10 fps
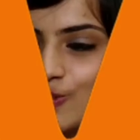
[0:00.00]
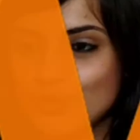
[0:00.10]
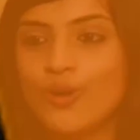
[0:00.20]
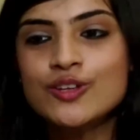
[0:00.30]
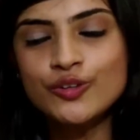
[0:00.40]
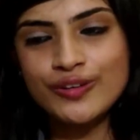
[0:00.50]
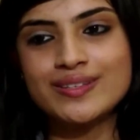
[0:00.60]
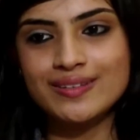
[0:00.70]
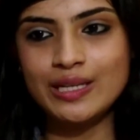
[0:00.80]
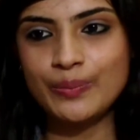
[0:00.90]
So you also
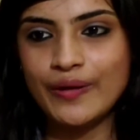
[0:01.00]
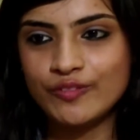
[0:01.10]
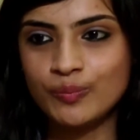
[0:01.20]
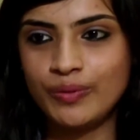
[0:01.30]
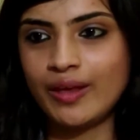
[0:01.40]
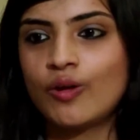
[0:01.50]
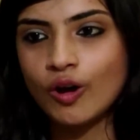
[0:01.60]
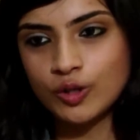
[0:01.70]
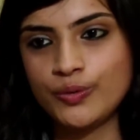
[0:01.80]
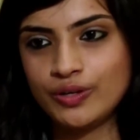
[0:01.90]
recently went from being an
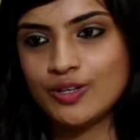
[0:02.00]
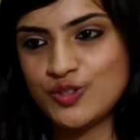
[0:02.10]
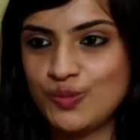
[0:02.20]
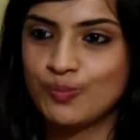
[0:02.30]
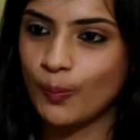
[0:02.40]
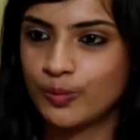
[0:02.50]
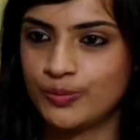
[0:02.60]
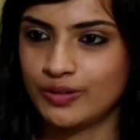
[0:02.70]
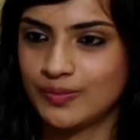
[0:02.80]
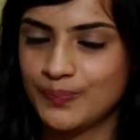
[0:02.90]
entrepreneur to a
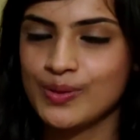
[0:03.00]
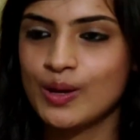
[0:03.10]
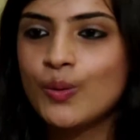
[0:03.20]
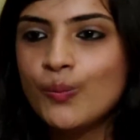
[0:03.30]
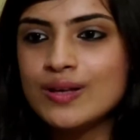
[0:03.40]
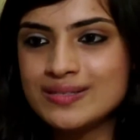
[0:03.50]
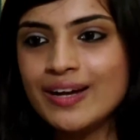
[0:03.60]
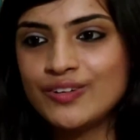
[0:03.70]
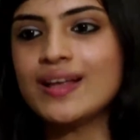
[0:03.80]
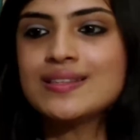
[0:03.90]
mompreneur. Was
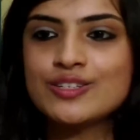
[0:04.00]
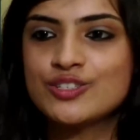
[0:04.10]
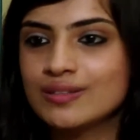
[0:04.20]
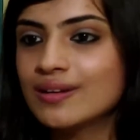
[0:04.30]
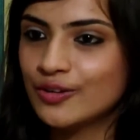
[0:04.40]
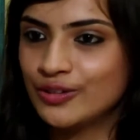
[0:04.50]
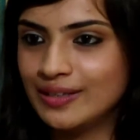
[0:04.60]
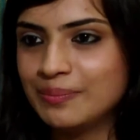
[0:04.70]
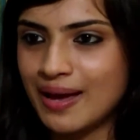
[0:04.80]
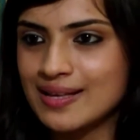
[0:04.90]
that transition
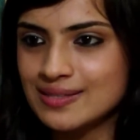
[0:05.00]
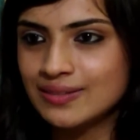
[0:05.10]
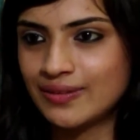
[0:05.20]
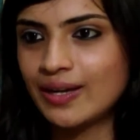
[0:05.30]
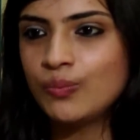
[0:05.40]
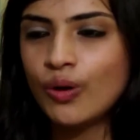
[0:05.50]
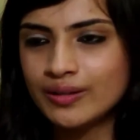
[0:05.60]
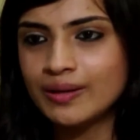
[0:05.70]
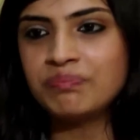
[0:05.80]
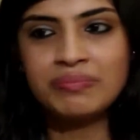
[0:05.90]
really massive, and what
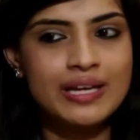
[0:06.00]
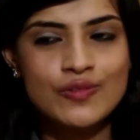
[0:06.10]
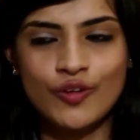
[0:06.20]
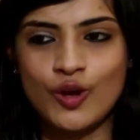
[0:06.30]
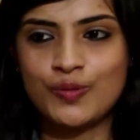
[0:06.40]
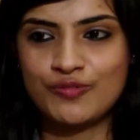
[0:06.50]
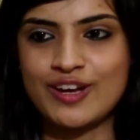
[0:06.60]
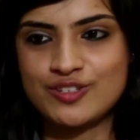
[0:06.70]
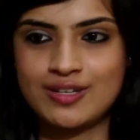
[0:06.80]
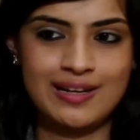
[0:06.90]
did it mean for your professional